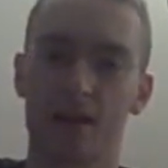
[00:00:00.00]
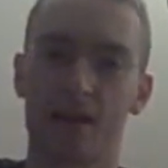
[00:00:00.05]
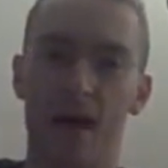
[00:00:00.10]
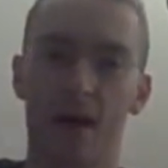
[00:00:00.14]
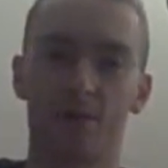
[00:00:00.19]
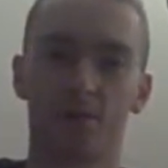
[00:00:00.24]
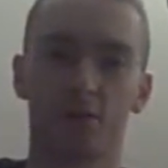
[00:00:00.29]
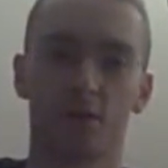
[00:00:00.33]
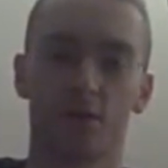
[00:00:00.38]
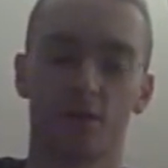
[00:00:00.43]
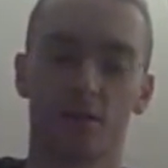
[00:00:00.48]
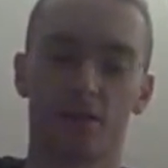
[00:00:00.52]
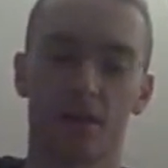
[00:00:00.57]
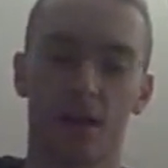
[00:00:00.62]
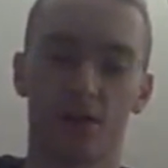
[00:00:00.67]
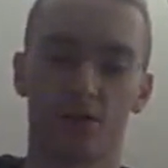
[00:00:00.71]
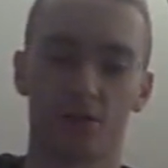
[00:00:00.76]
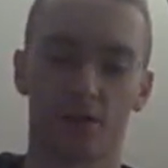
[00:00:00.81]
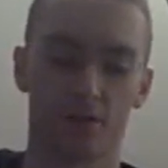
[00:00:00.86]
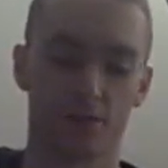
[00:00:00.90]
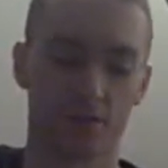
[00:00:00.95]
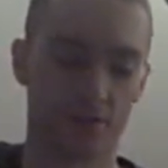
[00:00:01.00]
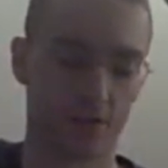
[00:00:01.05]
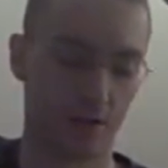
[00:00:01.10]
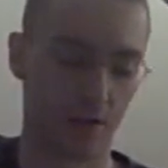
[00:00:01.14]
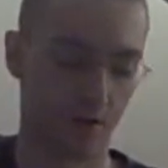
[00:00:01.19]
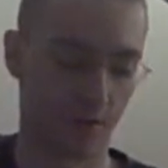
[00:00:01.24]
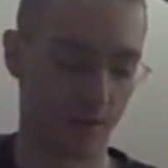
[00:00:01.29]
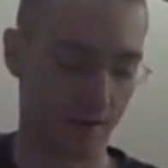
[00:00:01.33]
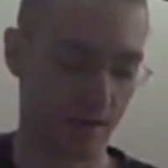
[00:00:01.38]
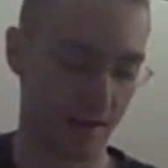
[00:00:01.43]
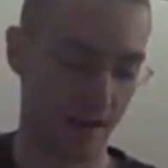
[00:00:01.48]
capture their attention.
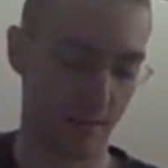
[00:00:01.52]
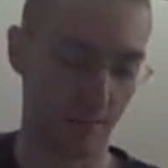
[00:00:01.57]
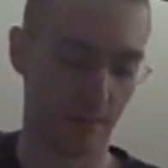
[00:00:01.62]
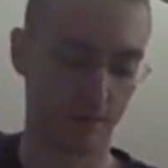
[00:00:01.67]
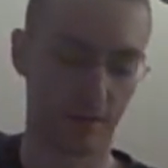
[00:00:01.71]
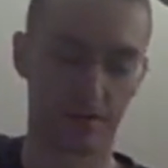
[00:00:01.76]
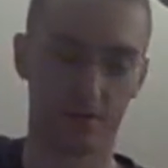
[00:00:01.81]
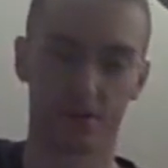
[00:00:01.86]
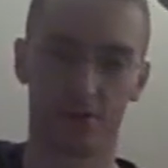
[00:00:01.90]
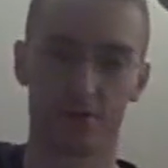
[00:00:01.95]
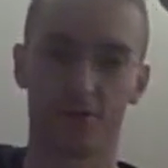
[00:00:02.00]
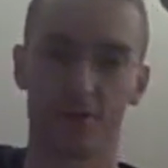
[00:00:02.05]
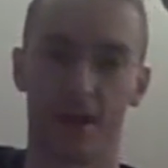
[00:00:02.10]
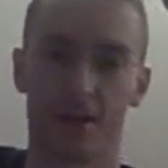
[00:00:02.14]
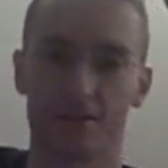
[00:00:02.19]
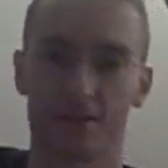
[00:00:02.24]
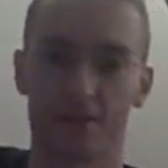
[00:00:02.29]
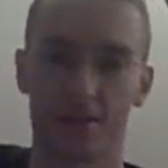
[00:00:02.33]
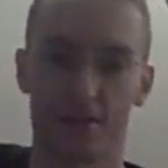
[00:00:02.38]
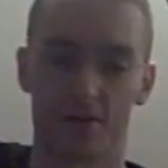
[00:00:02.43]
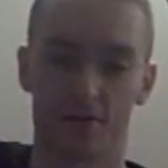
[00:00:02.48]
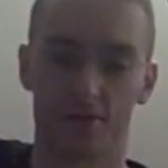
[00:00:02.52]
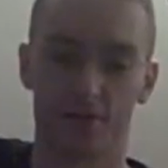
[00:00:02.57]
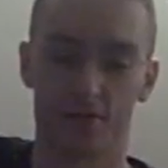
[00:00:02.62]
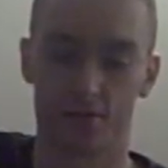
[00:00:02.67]
So I'm a little distracted here,